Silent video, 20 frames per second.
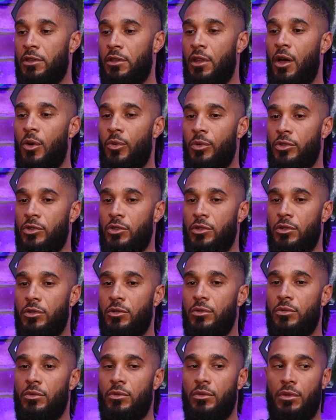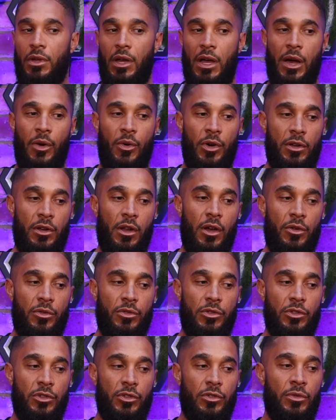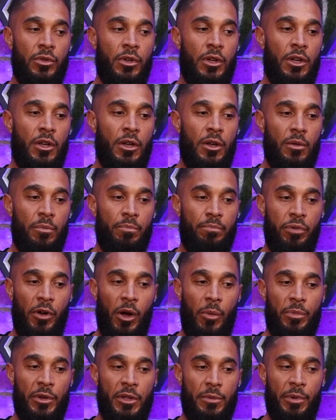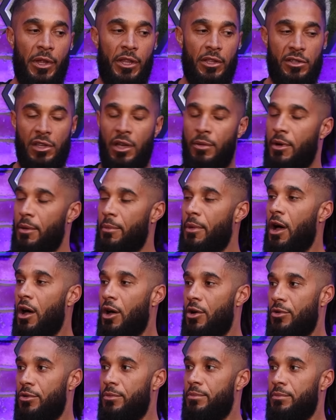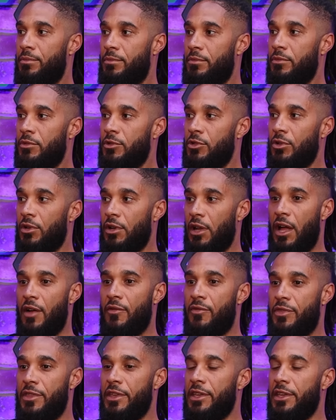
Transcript: but knowing you how I know you, probably by the time I'm home, you'll